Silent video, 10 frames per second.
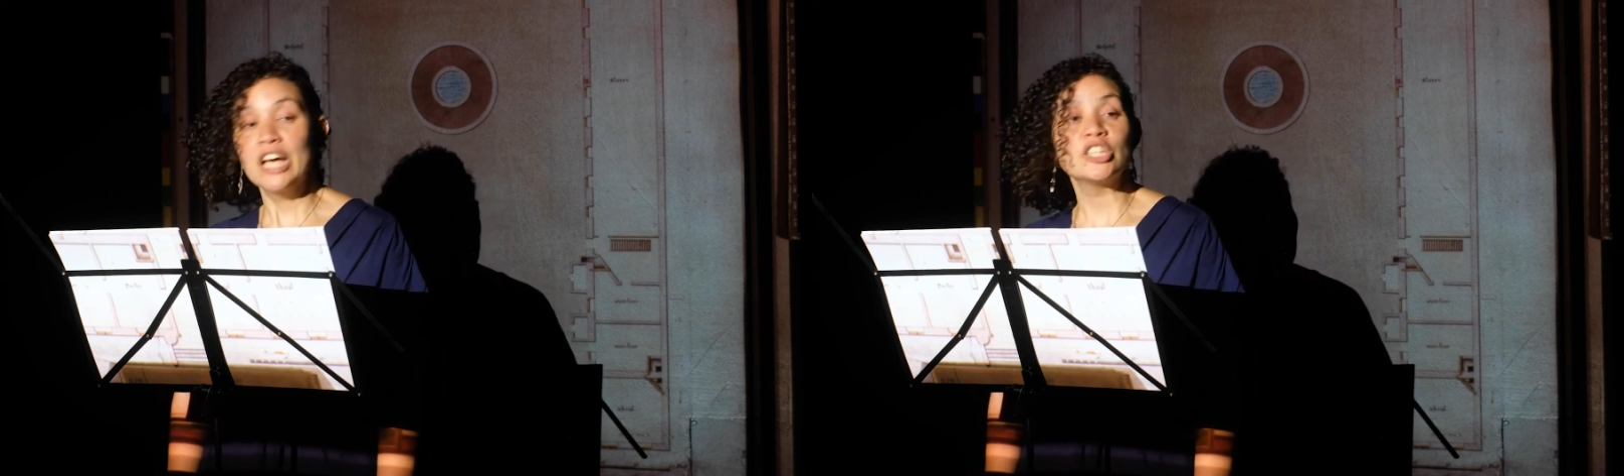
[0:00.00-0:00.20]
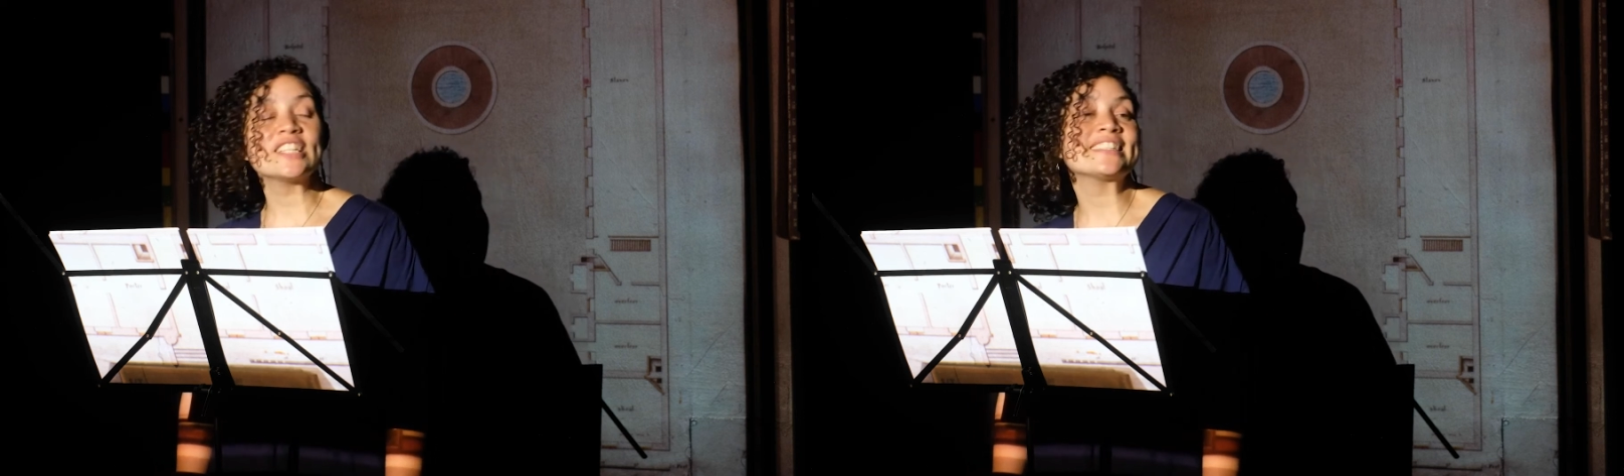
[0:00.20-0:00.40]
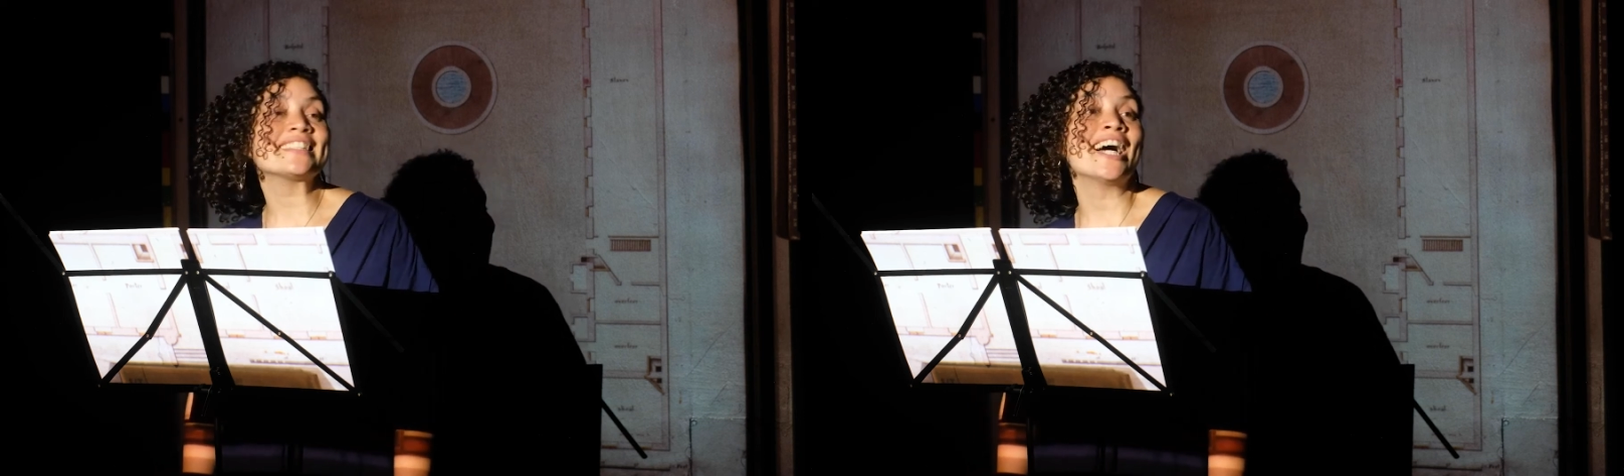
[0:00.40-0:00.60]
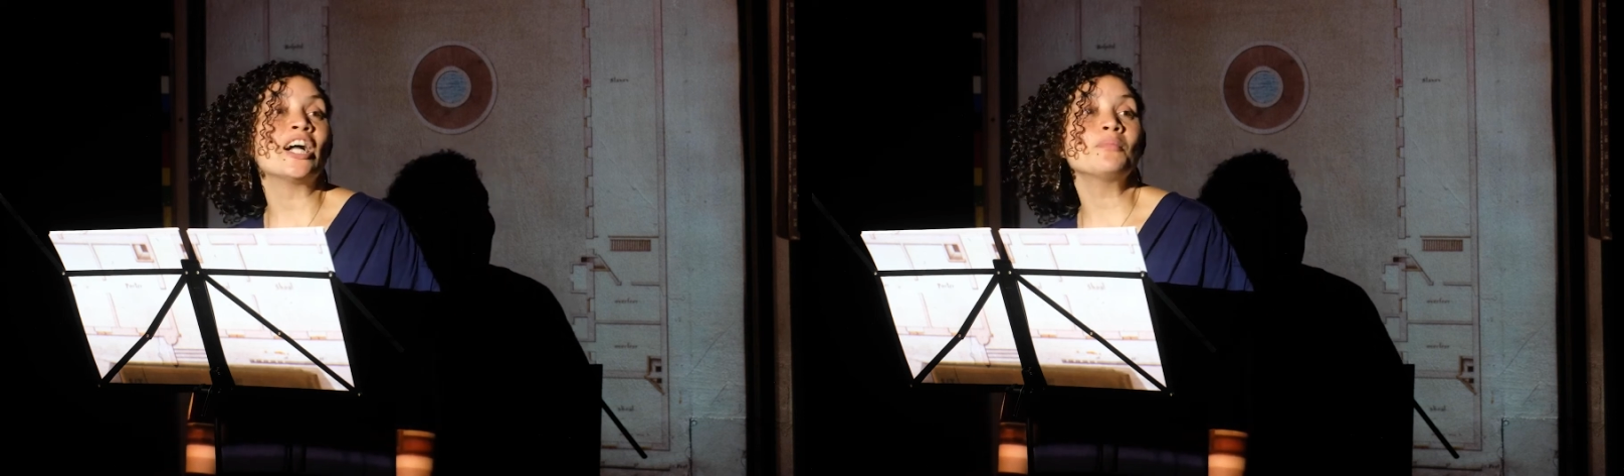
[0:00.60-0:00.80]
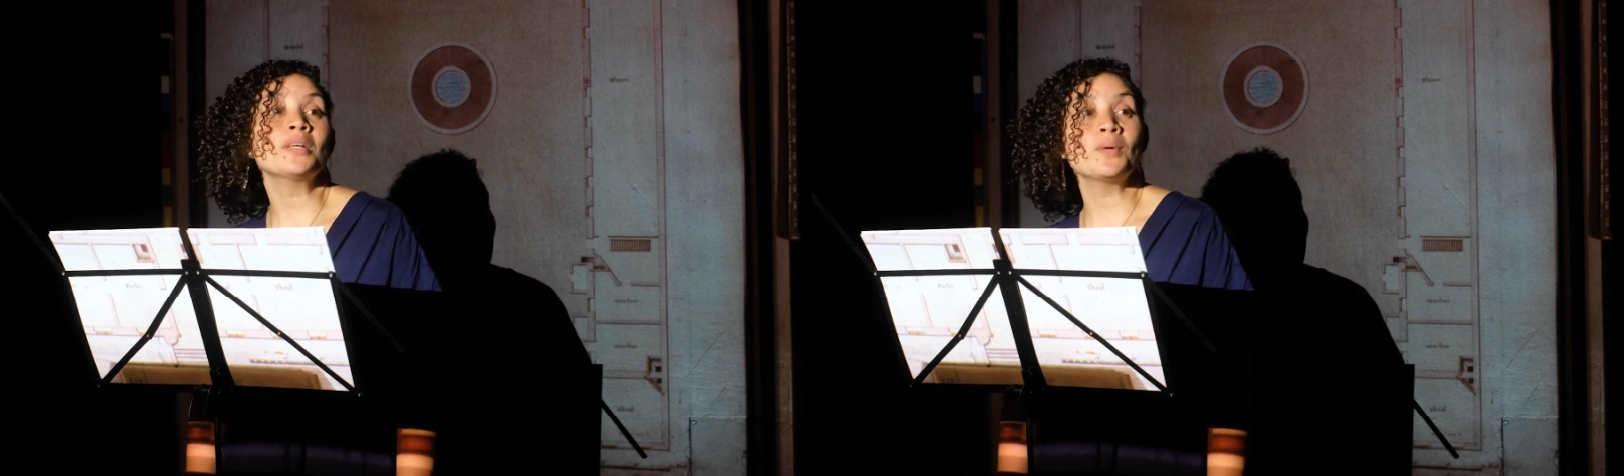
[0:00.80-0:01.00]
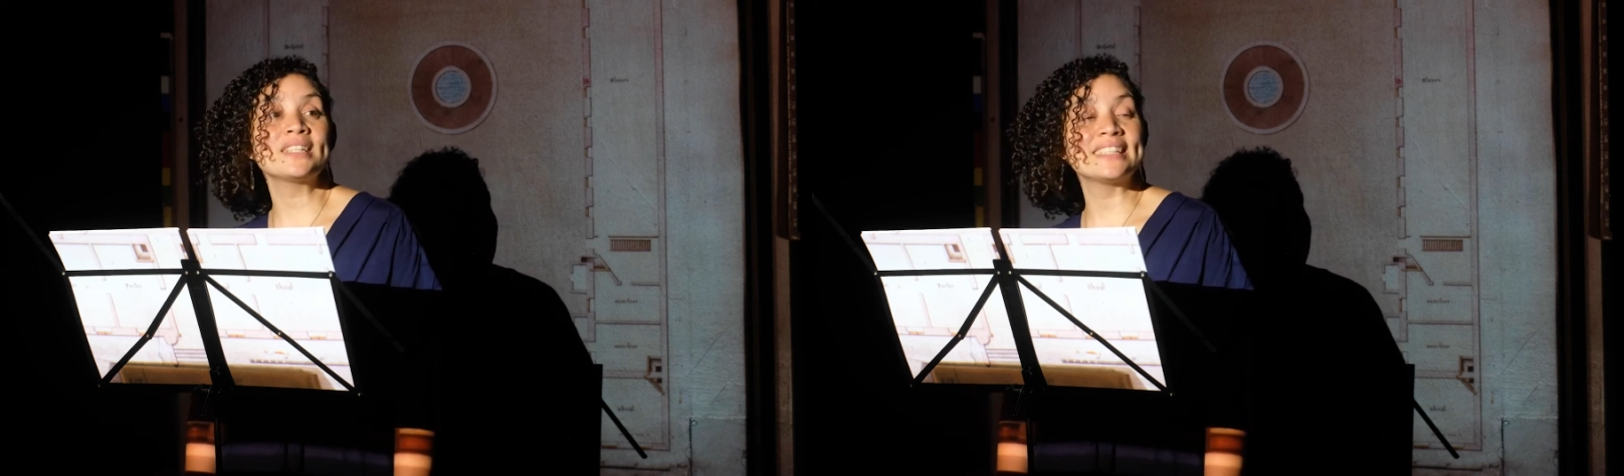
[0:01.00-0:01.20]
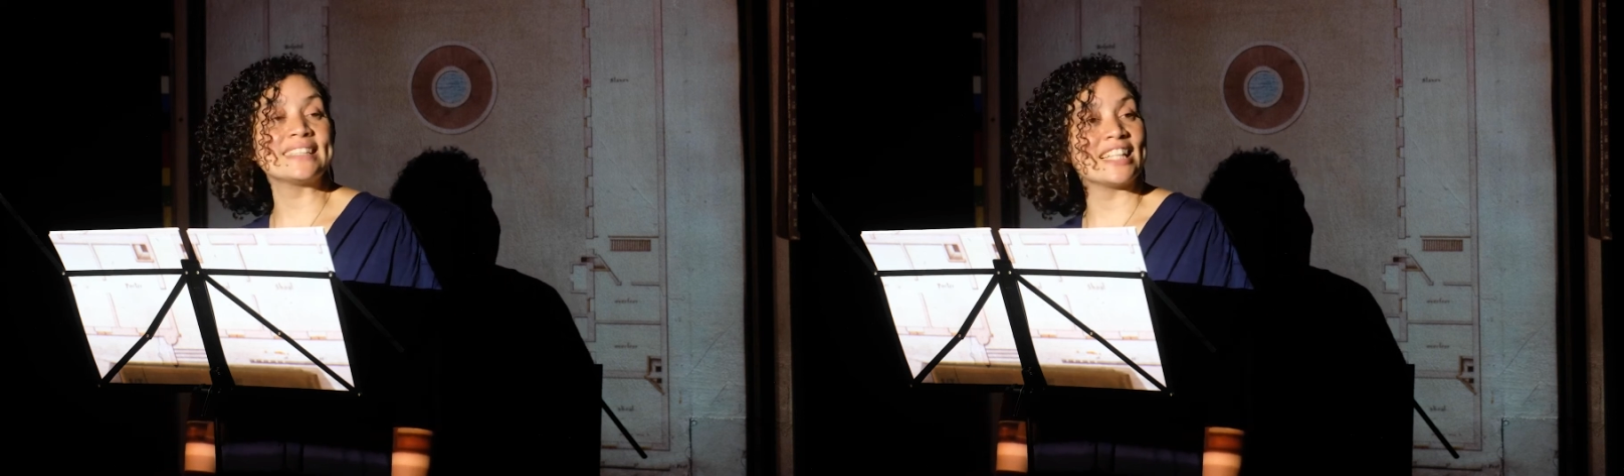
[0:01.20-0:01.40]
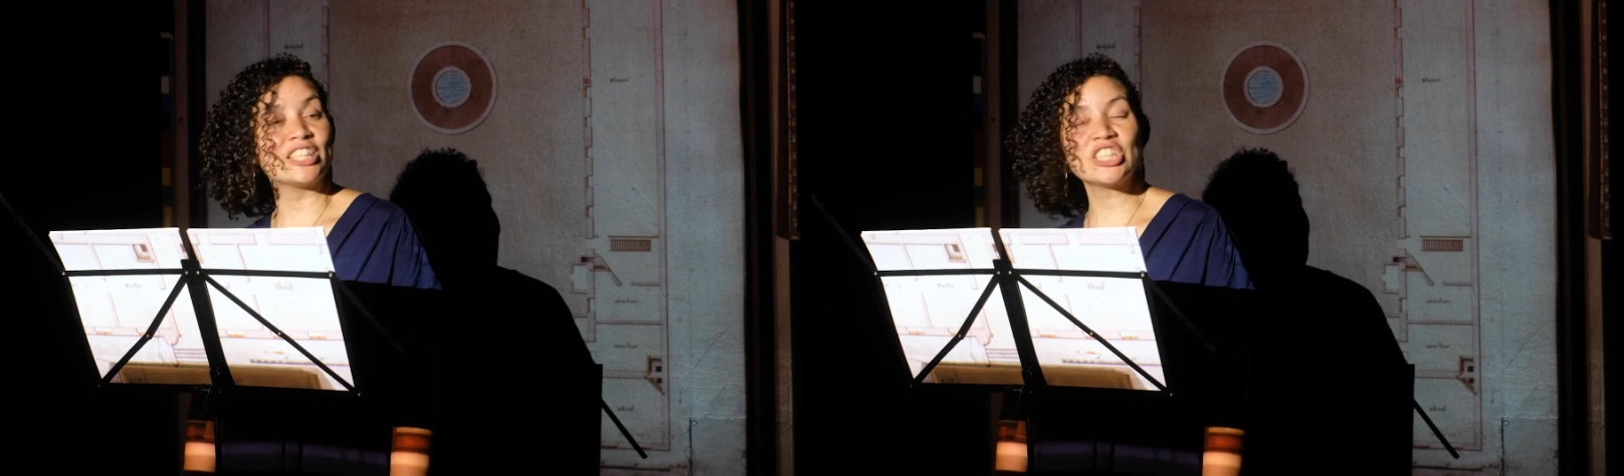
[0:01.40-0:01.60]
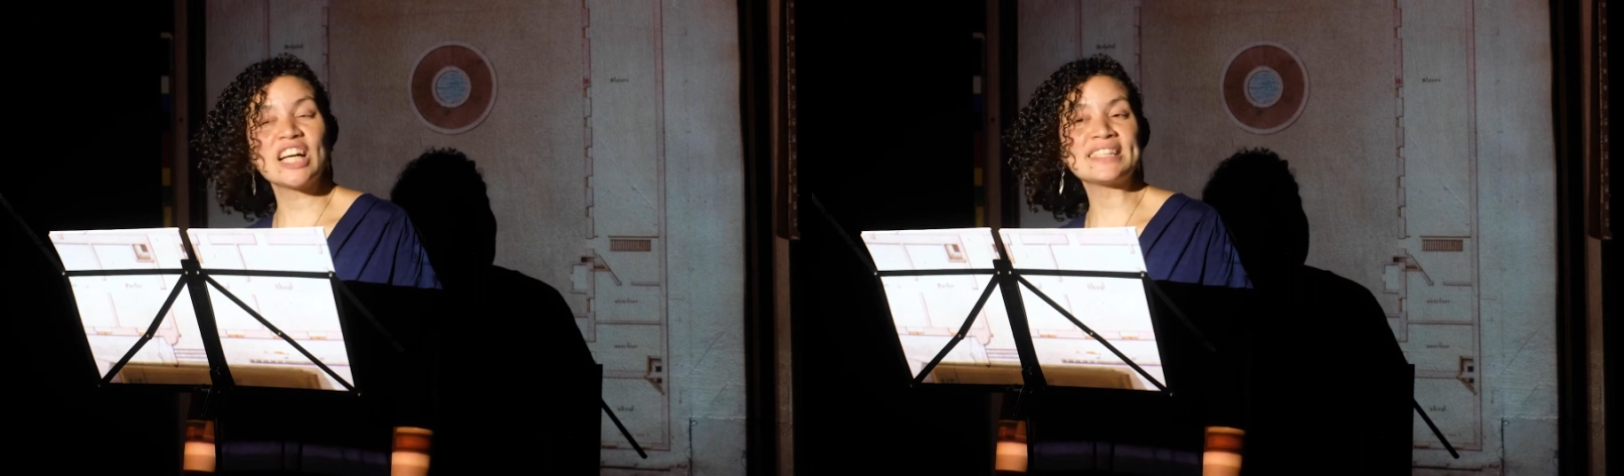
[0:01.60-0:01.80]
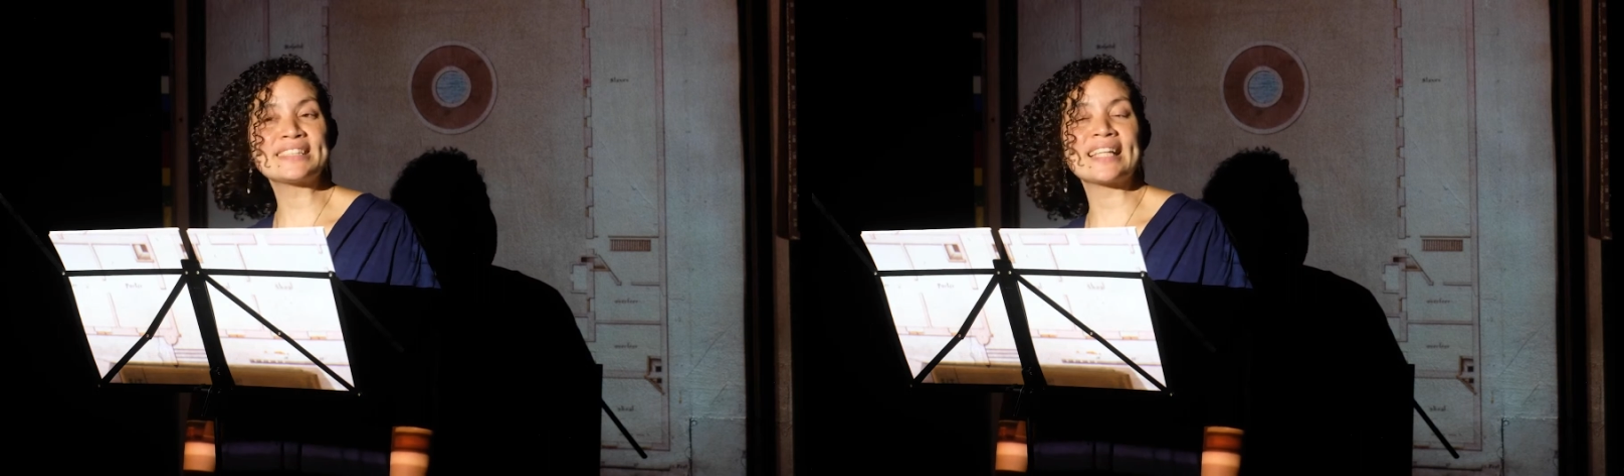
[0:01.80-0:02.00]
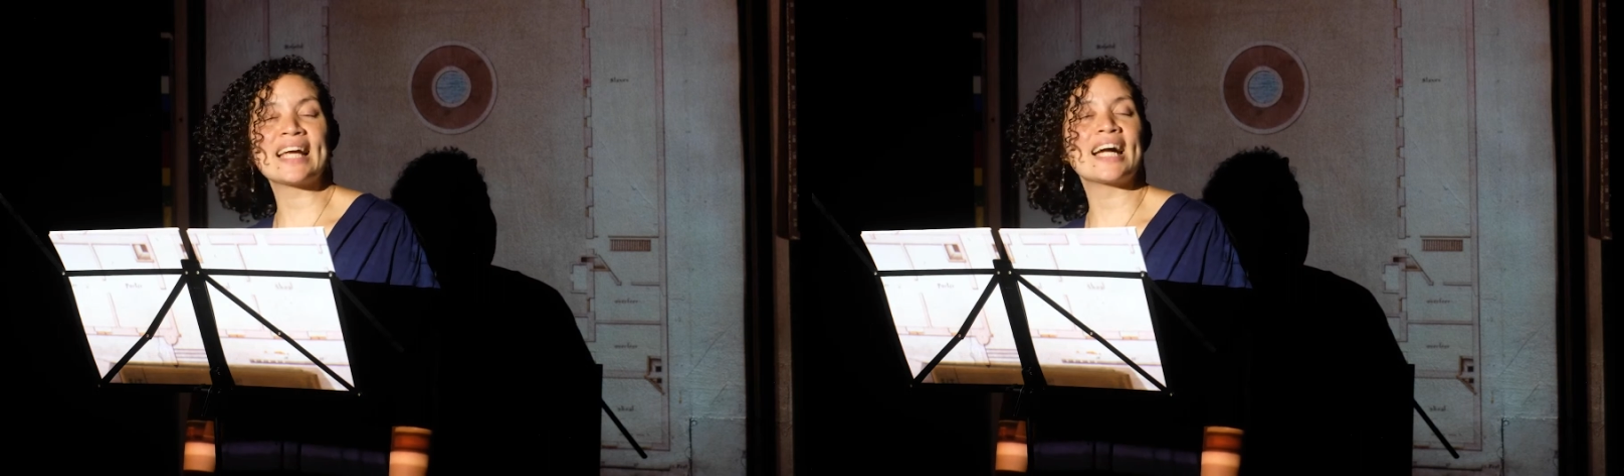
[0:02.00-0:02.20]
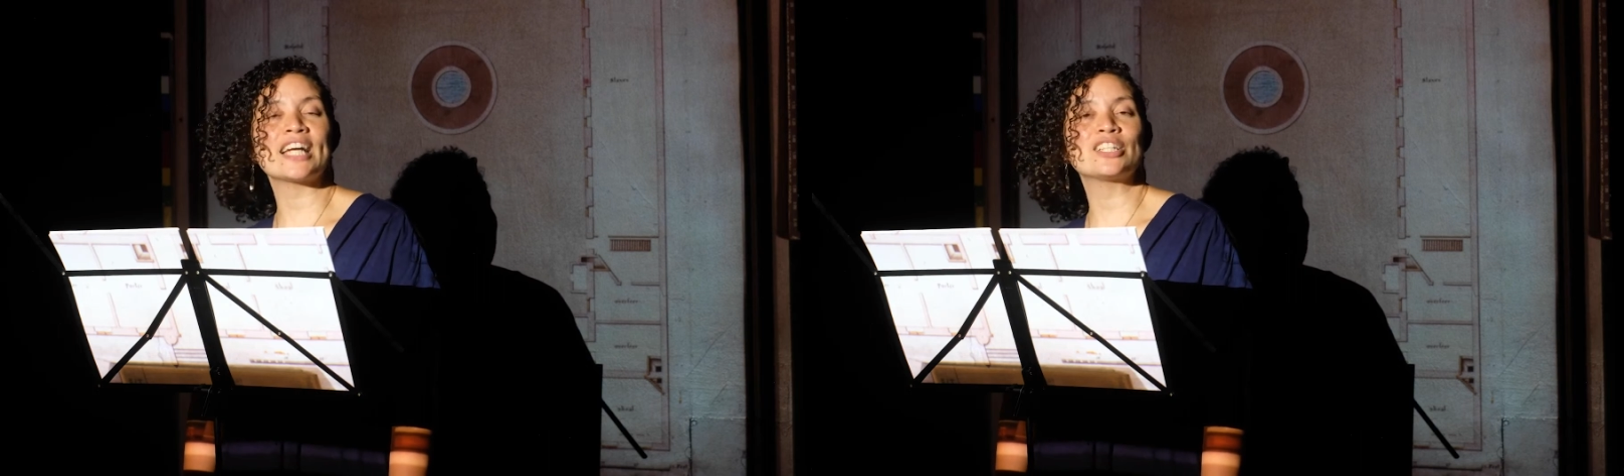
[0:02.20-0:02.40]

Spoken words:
Just tell me what he said, just like I